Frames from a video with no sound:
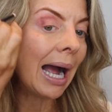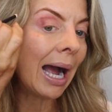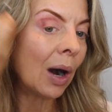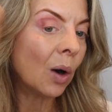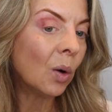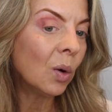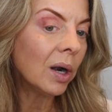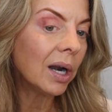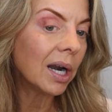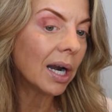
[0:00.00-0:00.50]

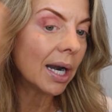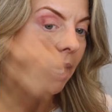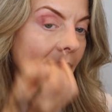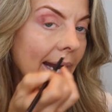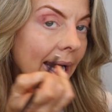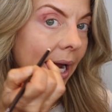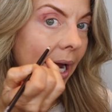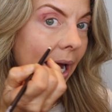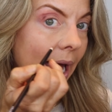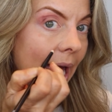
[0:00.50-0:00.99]
out
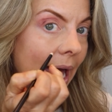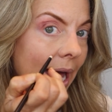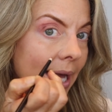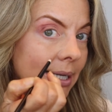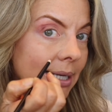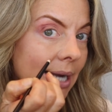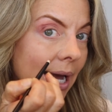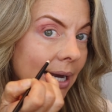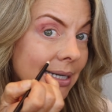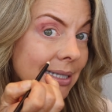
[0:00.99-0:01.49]

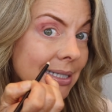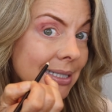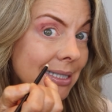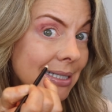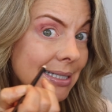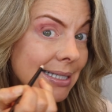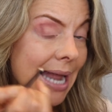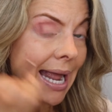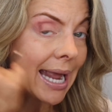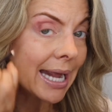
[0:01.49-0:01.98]
and
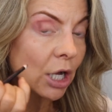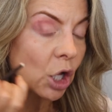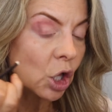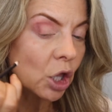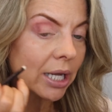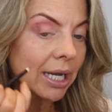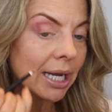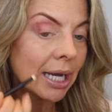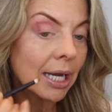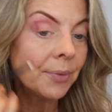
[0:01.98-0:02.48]
angle
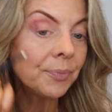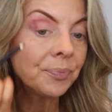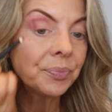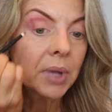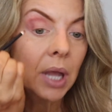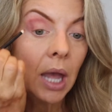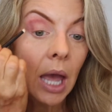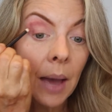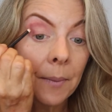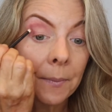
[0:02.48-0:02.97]
in,
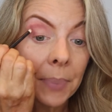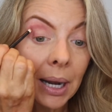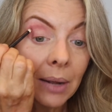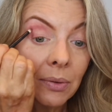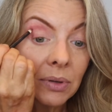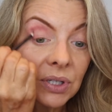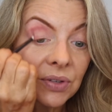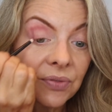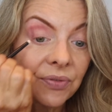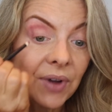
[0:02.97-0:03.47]
but I
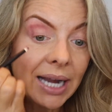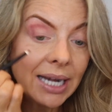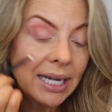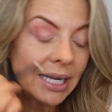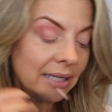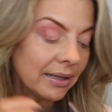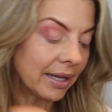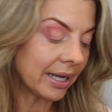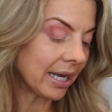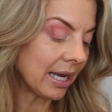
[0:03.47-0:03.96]
was
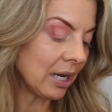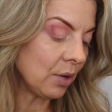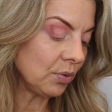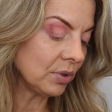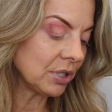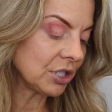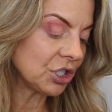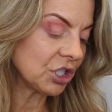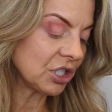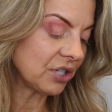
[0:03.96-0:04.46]
finding like it
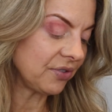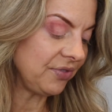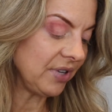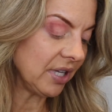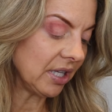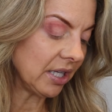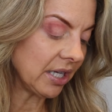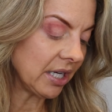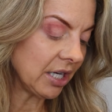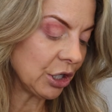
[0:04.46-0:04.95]
was just
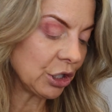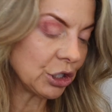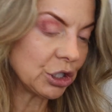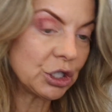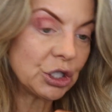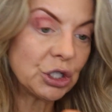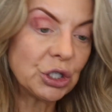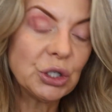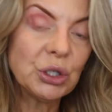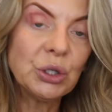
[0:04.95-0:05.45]
feeling
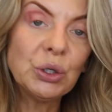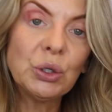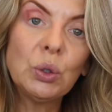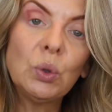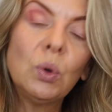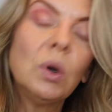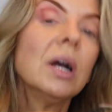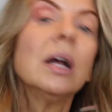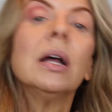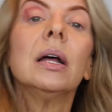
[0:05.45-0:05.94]

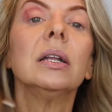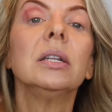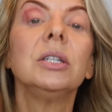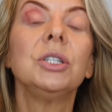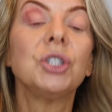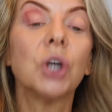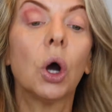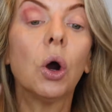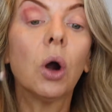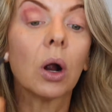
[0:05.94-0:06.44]
too
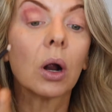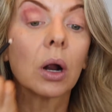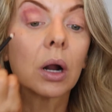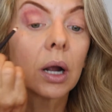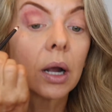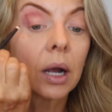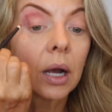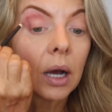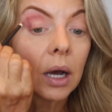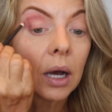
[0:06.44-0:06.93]

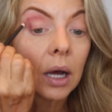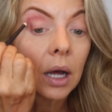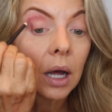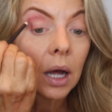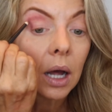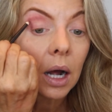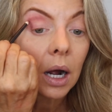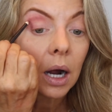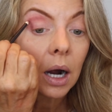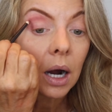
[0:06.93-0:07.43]
dark.
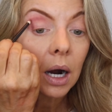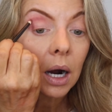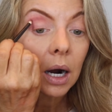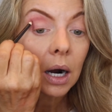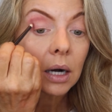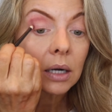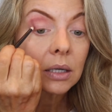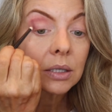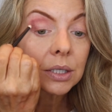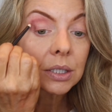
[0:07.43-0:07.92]

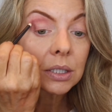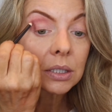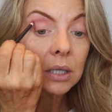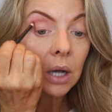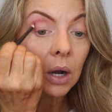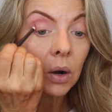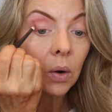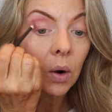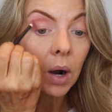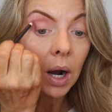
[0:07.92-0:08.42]

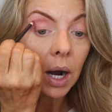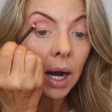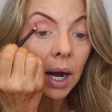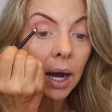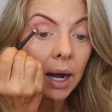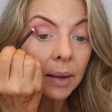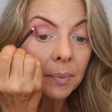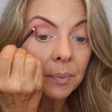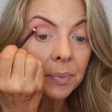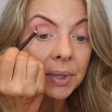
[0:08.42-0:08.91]
So
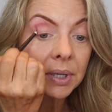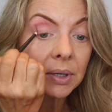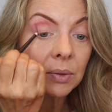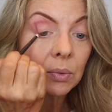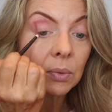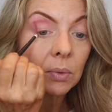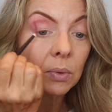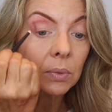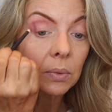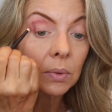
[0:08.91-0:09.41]
I've
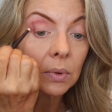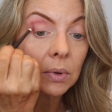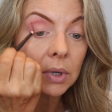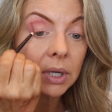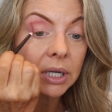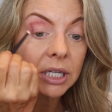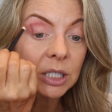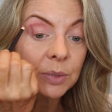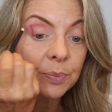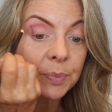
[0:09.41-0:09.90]
been
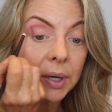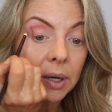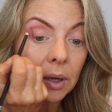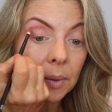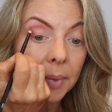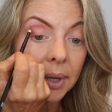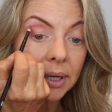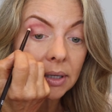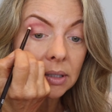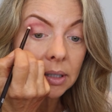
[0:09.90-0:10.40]

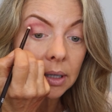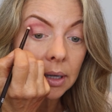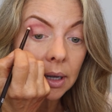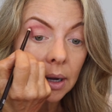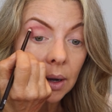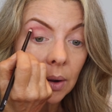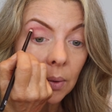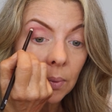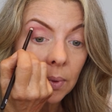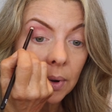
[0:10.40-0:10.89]

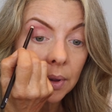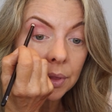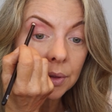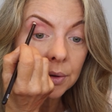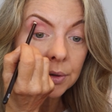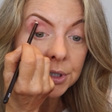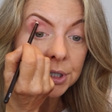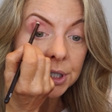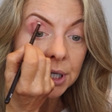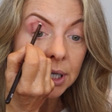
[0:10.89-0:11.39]
experimenting
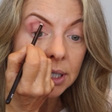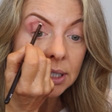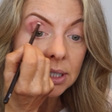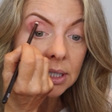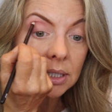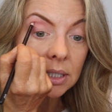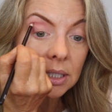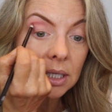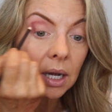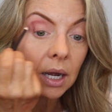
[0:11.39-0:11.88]
with
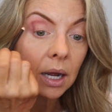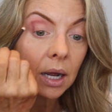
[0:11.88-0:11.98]
just